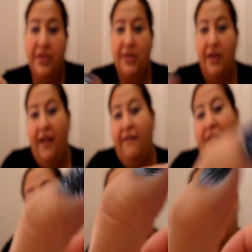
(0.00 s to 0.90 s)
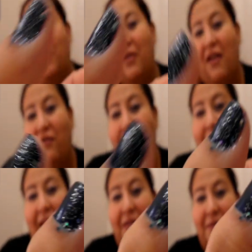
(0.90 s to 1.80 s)
So I have it on the other half of my
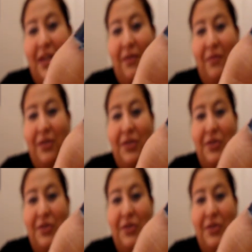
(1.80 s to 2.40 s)
nail, so I didn't really